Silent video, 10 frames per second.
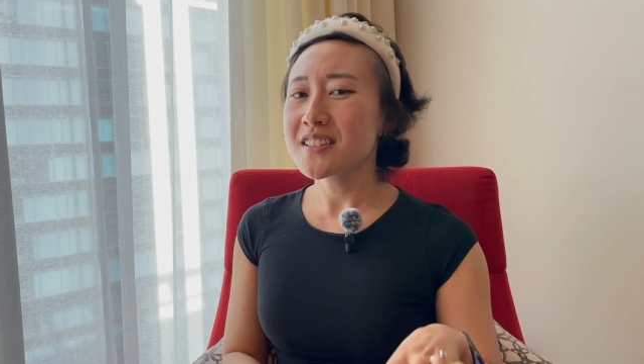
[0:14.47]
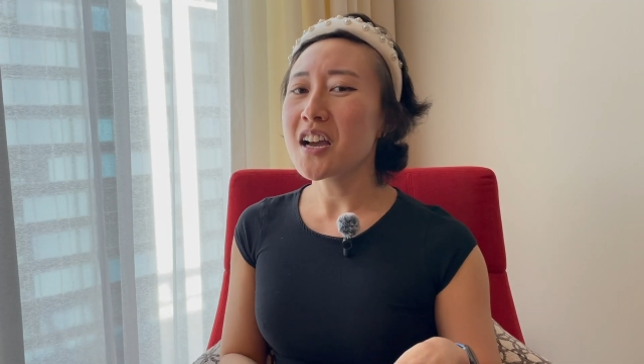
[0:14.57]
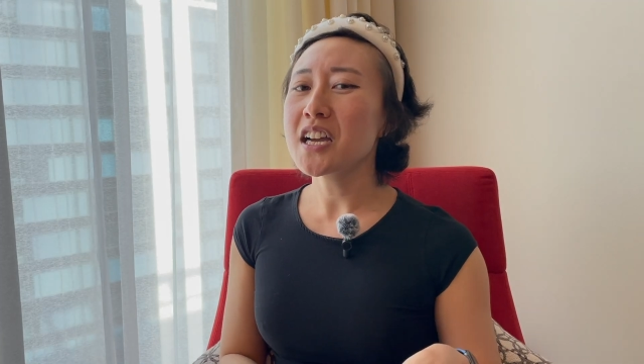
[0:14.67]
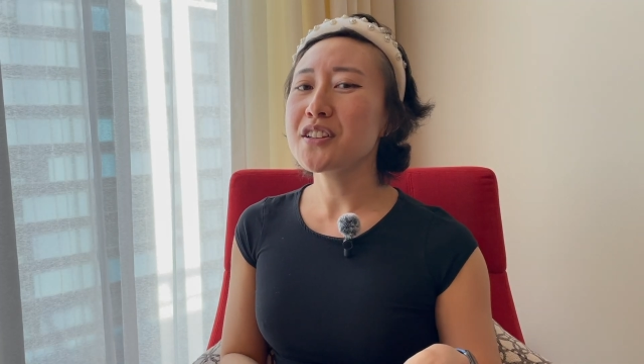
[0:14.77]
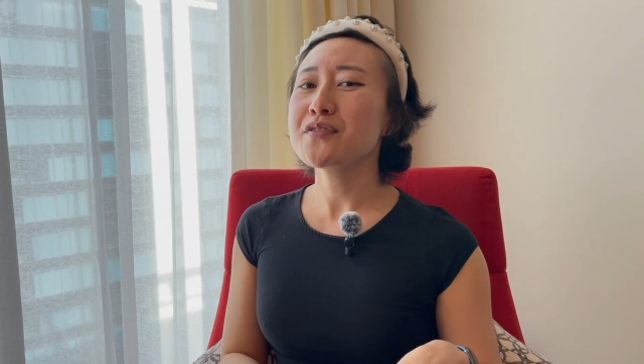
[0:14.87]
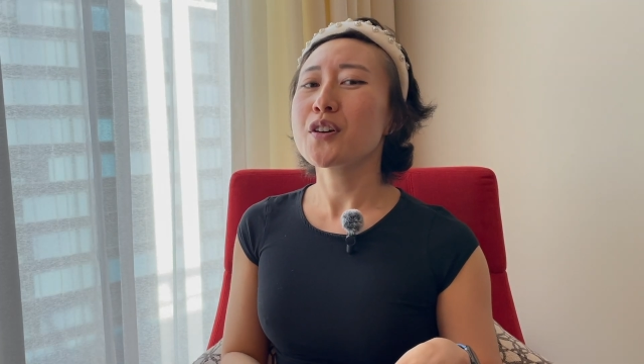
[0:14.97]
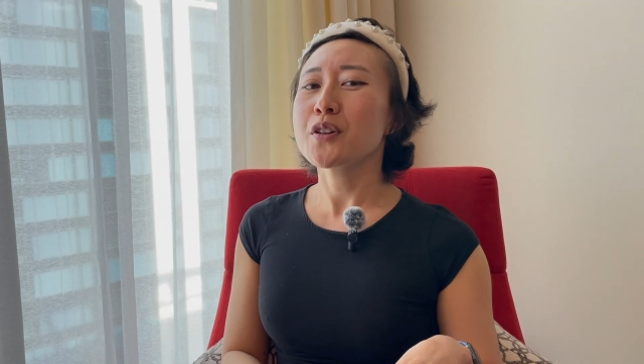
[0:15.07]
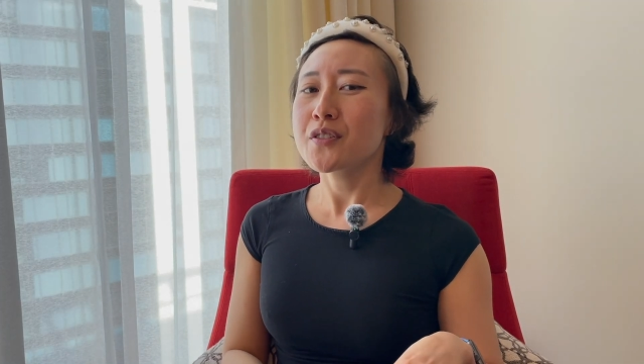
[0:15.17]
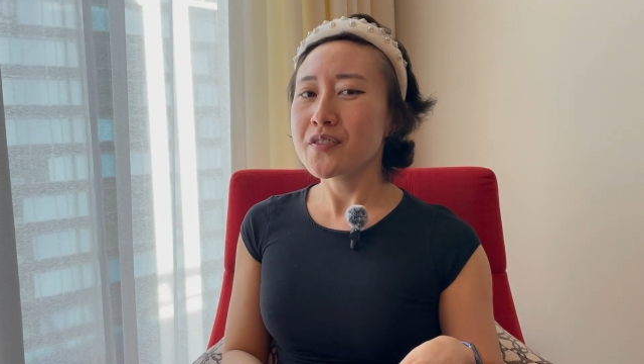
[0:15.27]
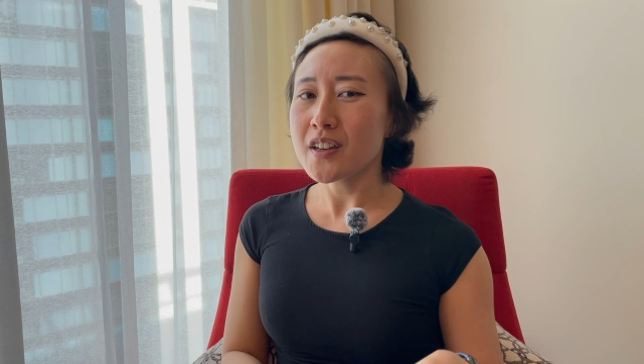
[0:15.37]
kind
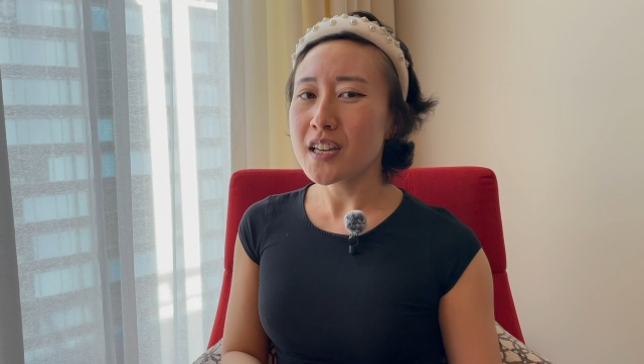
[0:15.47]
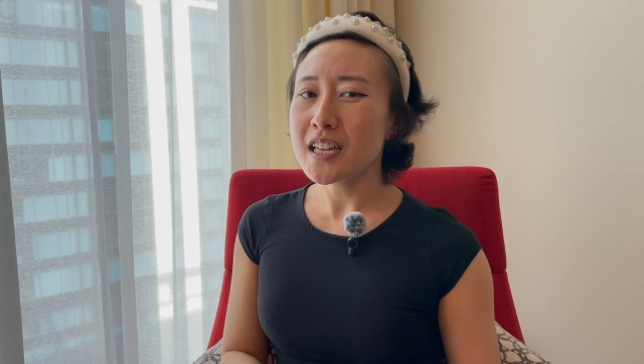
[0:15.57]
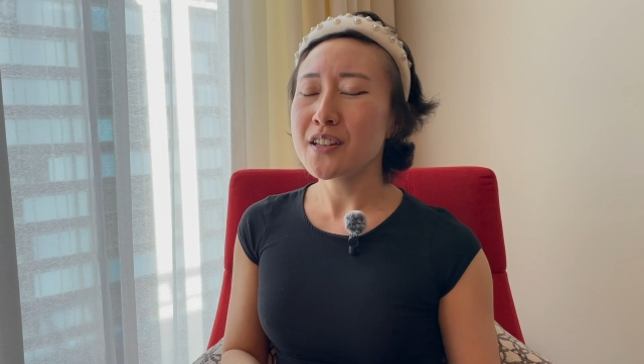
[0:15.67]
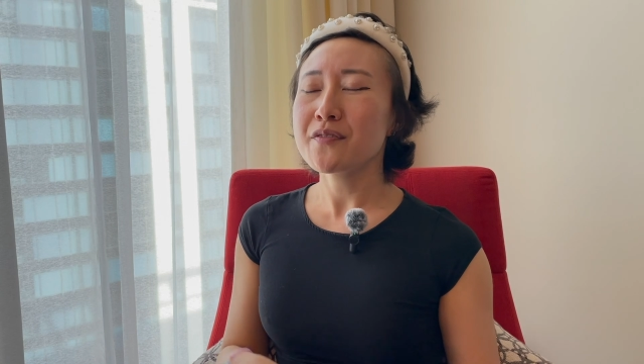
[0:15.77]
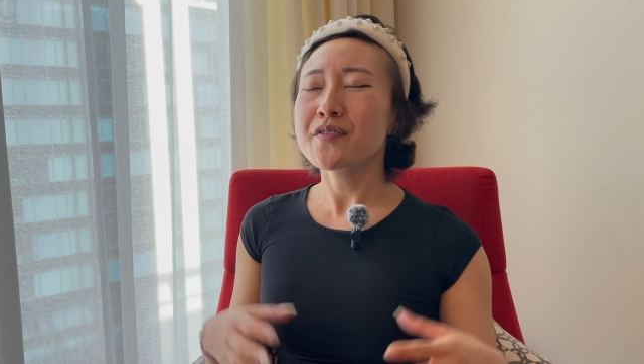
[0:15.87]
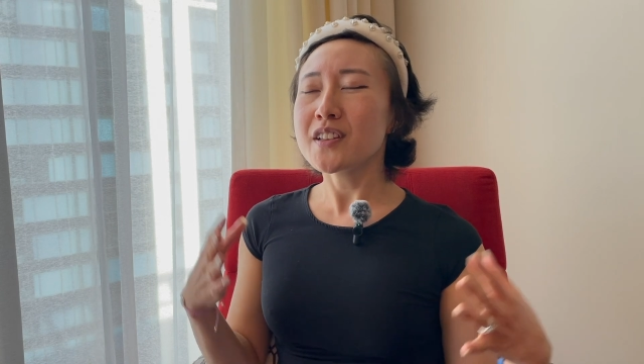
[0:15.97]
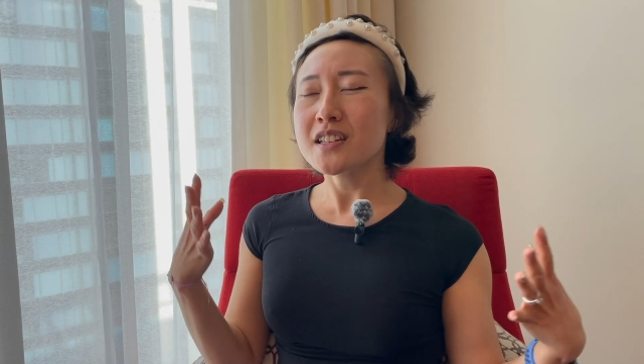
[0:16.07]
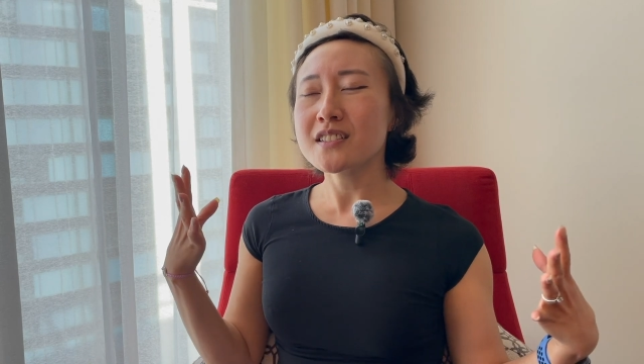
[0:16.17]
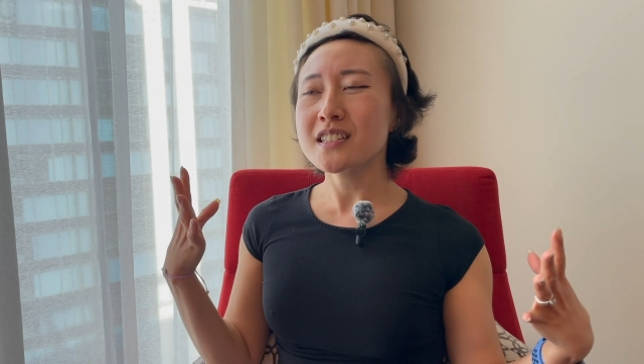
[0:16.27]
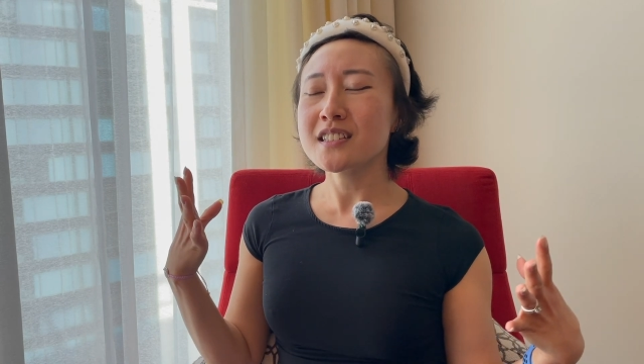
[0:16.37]
of over and I'm
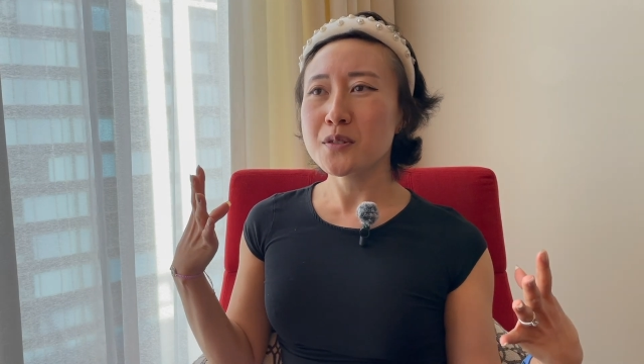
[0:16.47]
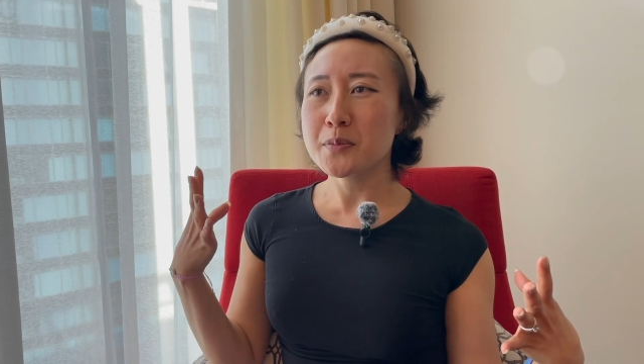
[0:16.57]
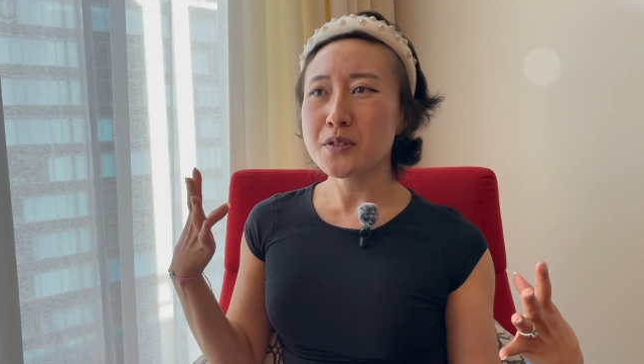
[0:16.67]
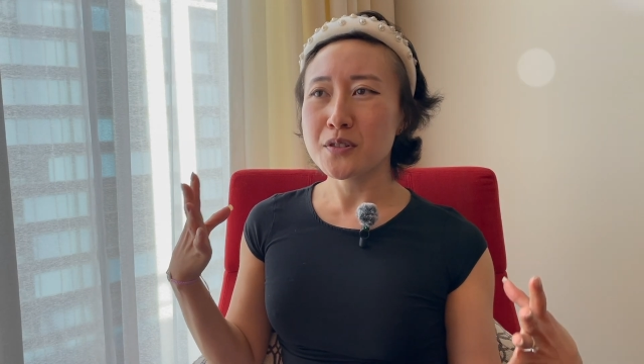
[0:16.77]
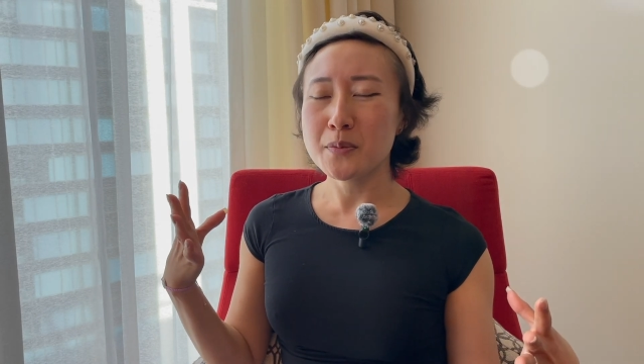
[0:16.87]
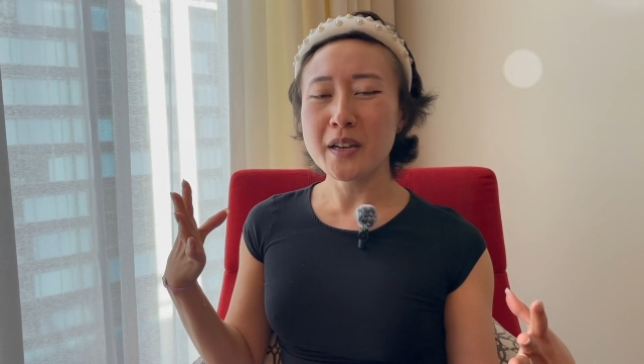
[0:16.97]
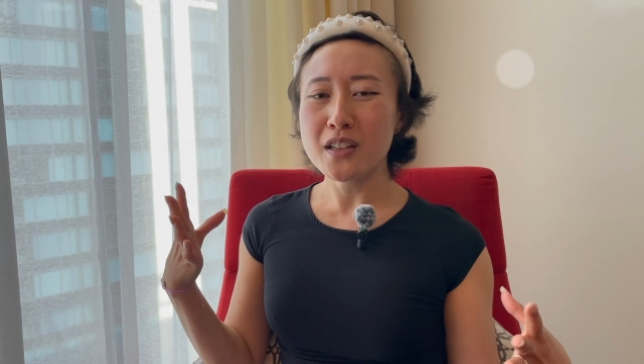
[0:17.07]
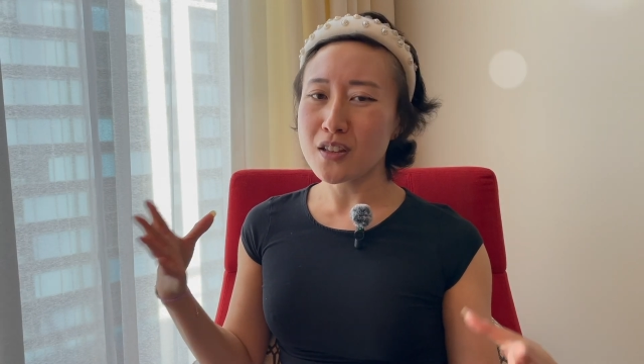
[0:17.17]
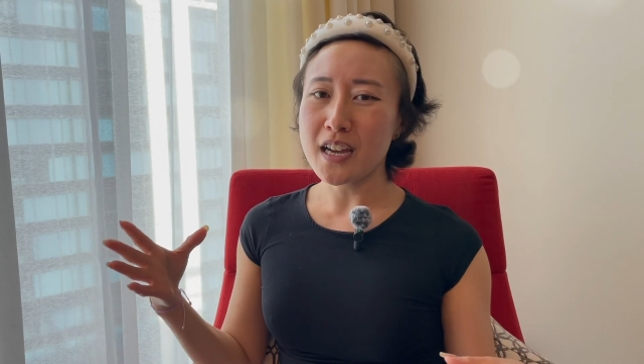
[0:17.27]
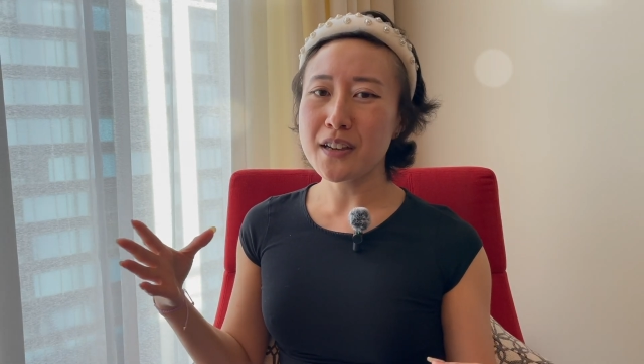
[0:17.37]
feeling super good
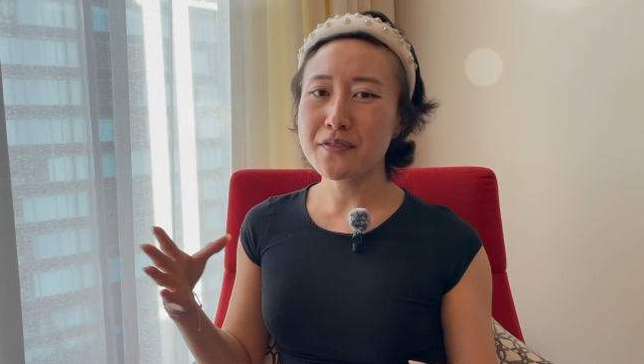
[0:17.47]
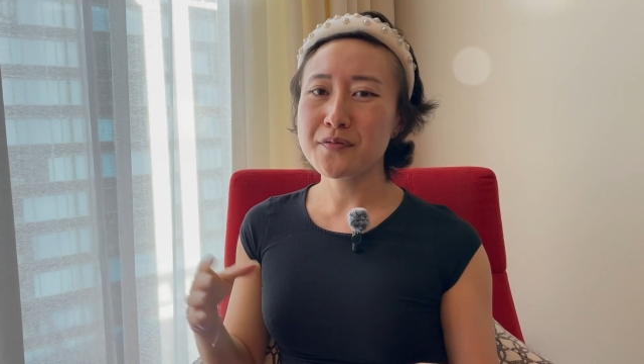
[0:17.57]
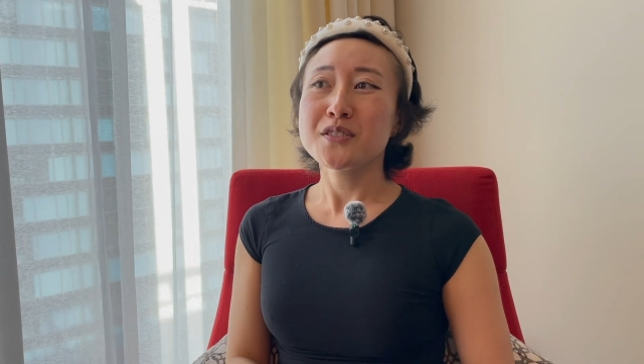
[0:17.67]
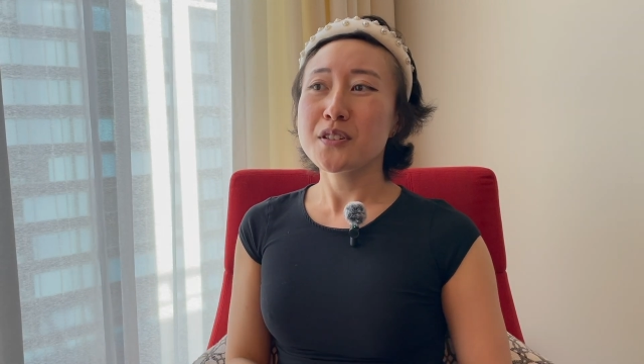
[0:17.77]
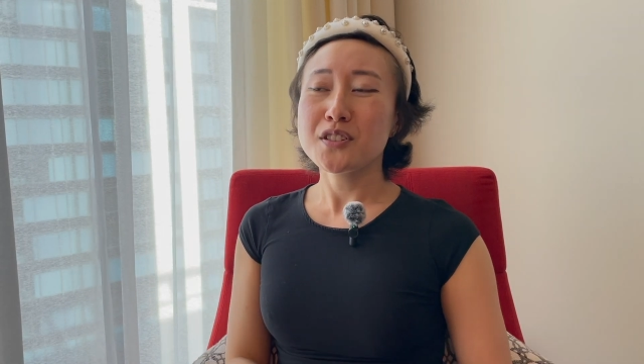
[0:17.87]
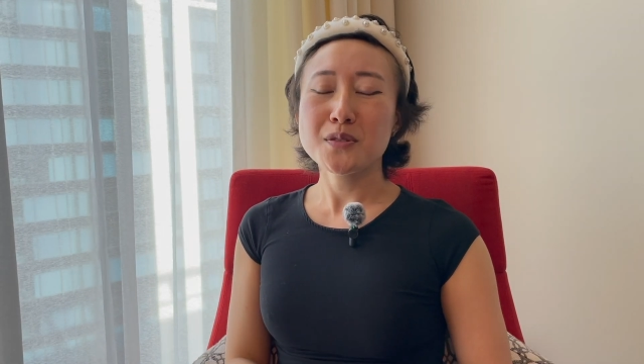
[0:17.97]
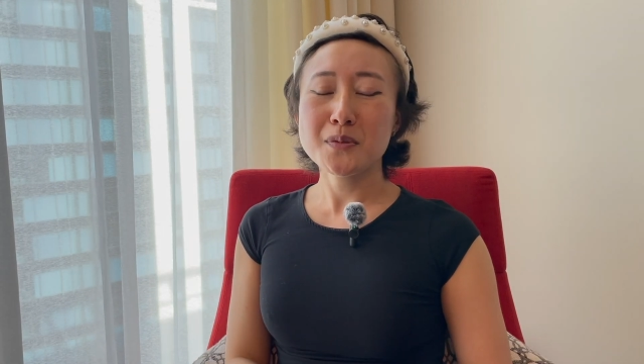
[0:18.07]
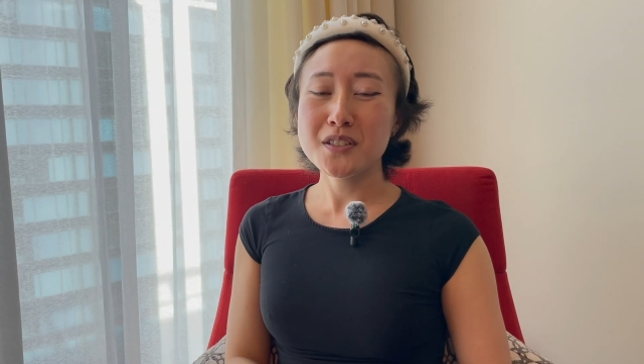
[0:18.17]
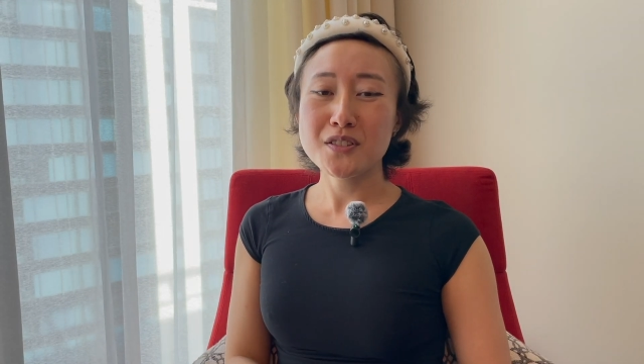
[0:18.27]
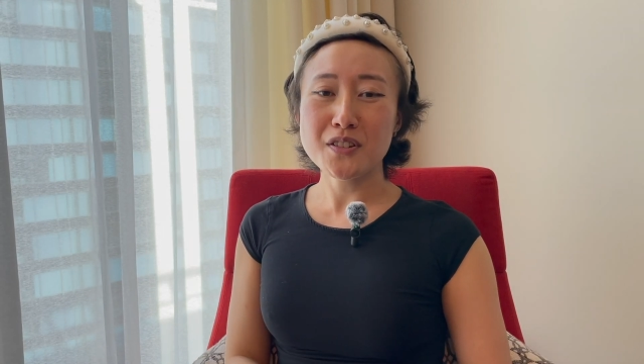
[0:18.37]
about life. So I just want to